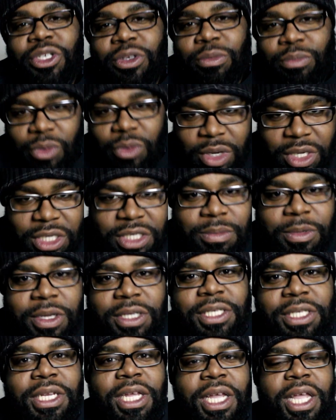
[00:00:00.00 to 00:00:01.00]
it's your boy, the
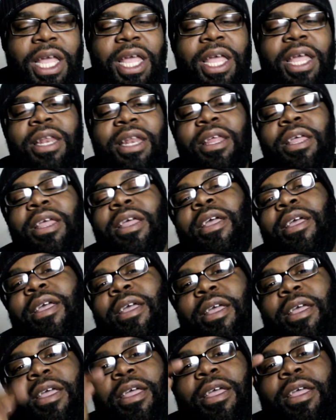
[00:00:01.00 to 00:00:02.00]
Smart Sneakerhead.
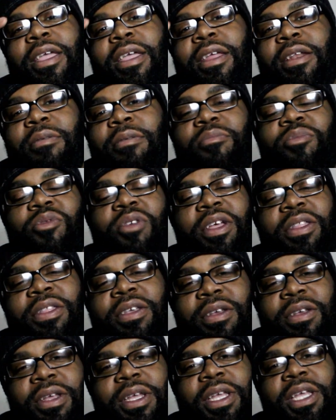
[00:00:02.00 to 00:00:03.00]
And a
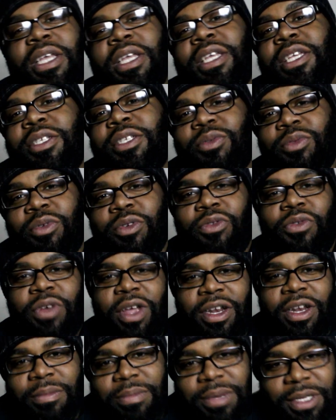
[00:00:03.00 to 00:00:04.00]
brother is
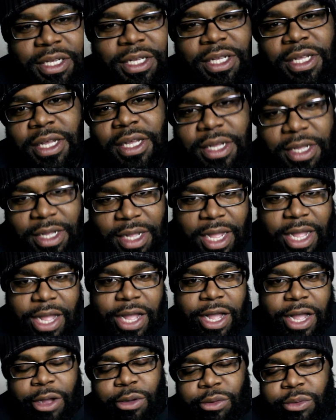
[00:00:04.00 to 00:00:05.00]
regrettably
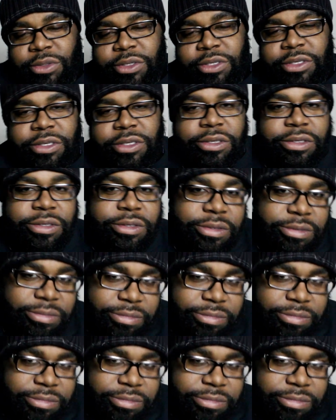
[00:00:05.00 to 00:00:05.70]
out.